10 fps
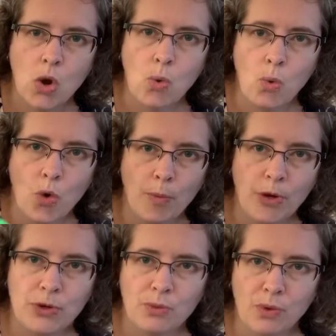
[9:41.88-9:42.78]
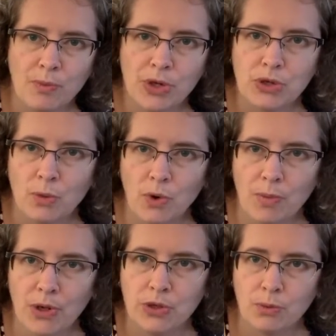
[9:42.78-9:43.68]
Ribbit, ribbit,
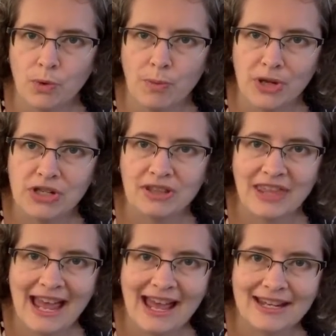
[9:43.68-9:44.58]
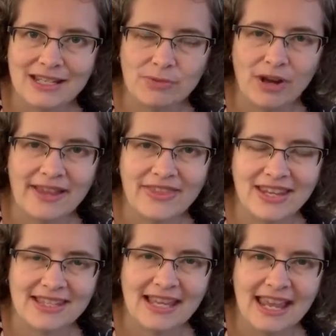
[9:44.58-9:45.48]
ribbit, ribbit, that is what
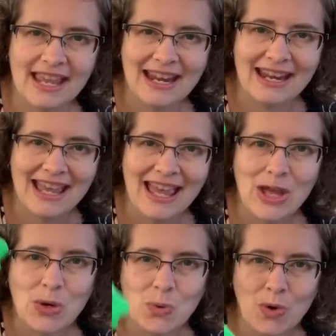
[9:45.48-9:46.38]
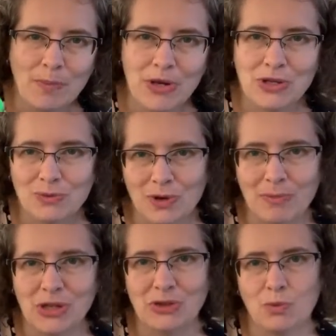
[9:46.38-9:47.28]
they say. Ribbit,
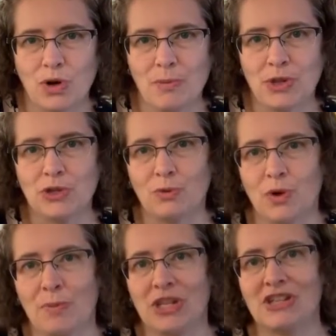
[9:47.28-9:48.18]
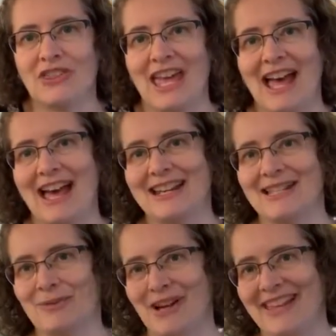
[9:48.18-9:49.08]
ribbit, ribbit, ribbit, that
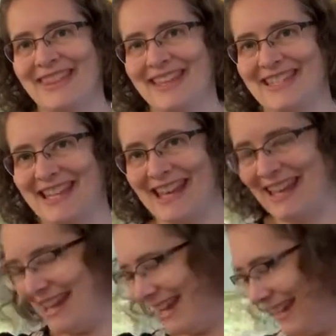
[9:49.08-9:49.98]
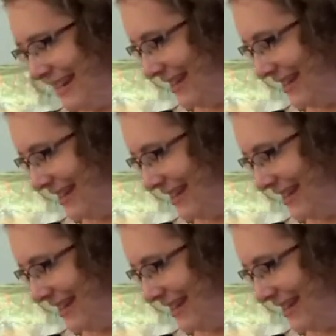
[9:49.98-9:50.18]
is what they say.